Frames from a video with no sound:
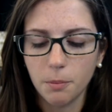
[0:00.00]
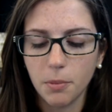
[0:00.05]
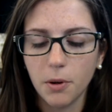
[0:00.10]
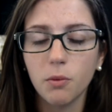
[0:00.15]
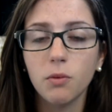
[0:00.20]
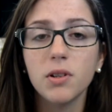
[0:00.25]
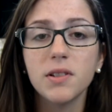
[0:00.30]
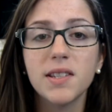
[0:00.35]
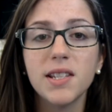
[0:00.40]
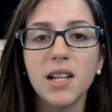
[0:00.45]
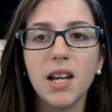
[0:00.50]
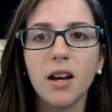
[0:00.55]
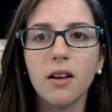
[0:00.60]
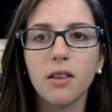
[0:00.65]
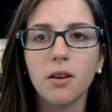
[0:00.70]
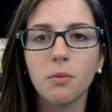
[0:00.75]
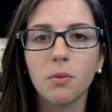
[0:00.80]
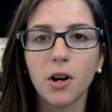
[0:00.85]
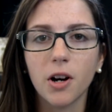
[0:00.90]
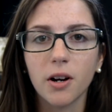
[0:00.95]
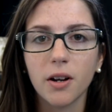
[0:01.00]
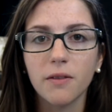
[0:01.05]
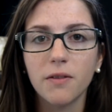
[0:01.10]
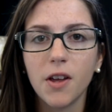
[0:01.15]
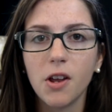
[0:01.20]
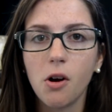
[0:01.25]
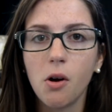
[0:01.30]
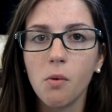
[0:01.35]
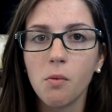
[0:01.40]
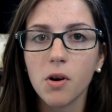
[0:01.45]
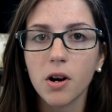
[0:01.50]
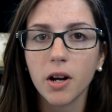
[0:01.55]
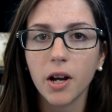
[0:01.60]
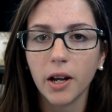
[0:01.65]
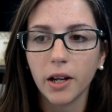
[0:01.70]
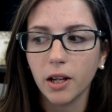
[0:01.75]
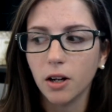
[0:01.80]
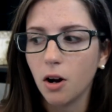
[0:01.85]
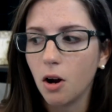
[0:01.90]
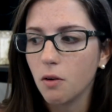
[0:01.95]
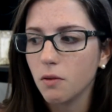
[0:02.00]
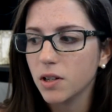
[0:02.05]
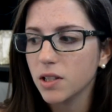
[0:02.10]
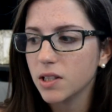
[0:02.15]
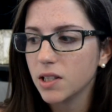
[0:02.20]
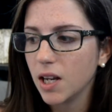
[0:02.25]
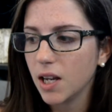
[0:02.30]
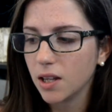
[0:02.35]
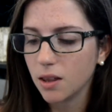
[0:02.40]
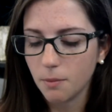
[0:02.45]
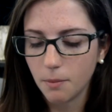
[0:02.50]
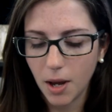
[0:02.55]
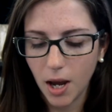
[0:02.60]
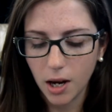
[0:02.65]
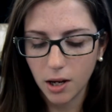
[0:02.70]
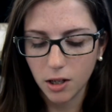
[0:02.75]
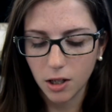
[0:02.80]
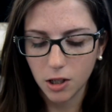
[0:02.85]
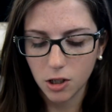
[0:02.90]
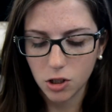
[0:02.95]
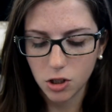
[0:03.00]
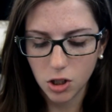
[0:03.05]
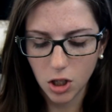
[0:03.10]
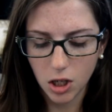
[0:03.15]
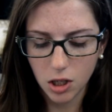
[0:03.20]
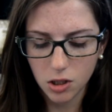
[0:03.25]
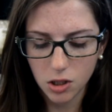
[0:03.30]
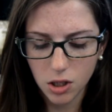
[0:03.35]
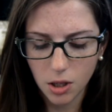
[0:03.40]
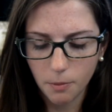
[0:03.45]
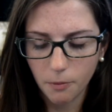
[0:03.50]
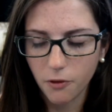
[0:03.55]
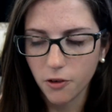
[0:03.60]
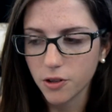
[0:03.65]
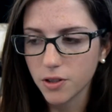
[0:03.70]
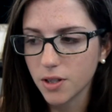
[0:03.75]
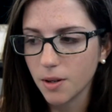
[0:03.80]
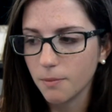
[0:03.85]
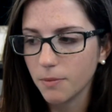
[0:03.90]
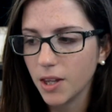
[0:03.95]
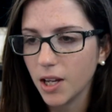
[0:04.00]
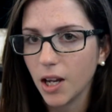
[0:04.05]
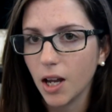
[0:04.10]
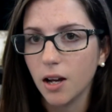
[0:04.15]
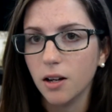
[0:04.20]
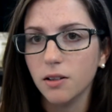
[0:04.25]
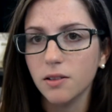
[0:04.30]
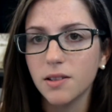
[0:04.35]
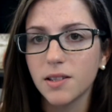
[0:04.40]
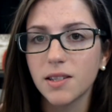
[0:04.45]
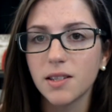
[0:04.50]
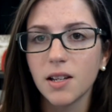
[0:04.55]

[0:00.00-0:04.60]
But we'll see how they work. If they don't work, I can always take them back and exchange them for something else,